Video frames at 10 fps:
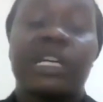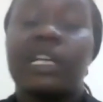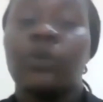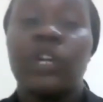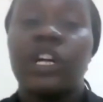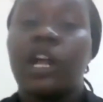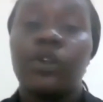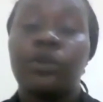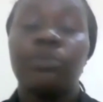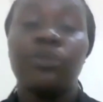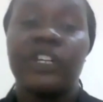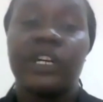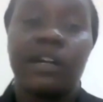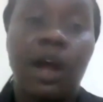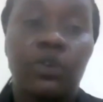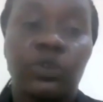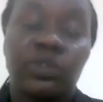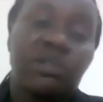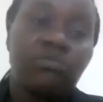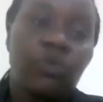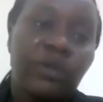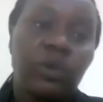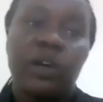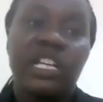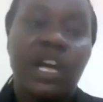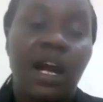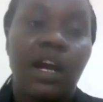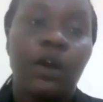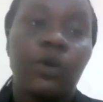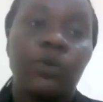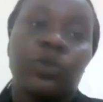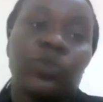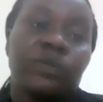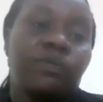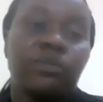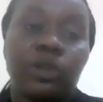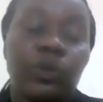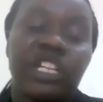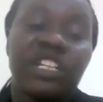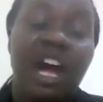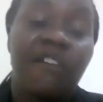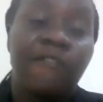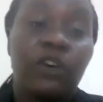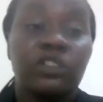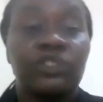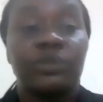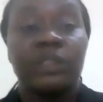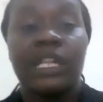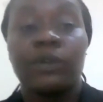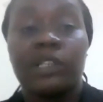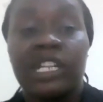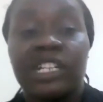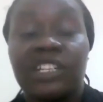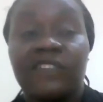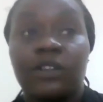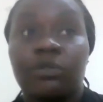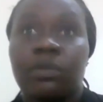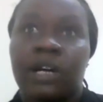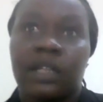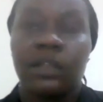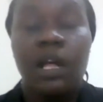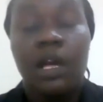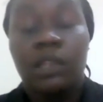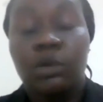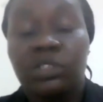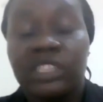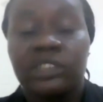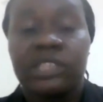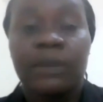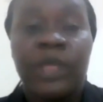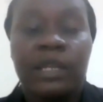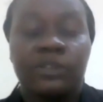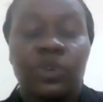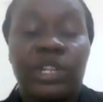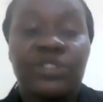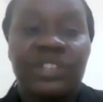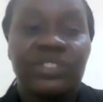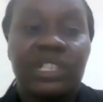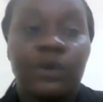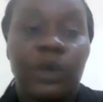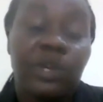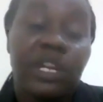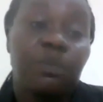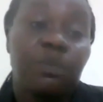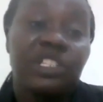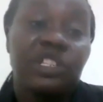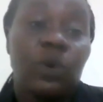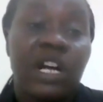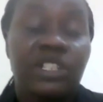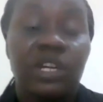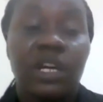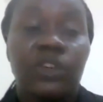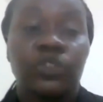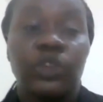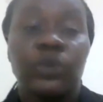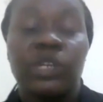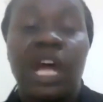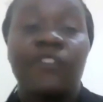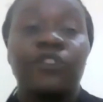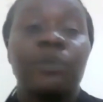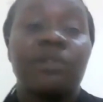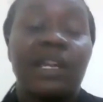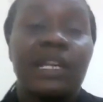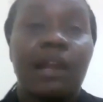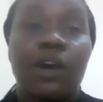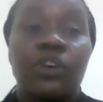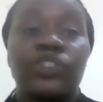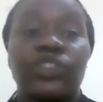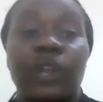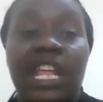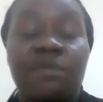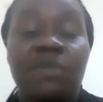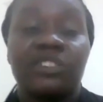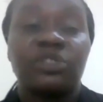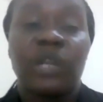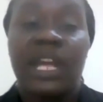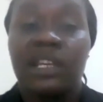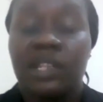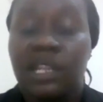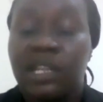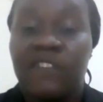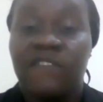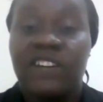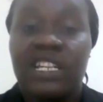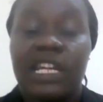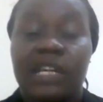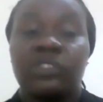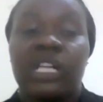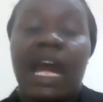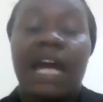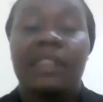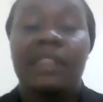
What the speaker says: basically we are not moving around. When we were younger, we didn't have phones, the TV, well, there wasn't something so interesting, we couldn't binge watch. So you would have to be running around to your neighbors, try and invent games,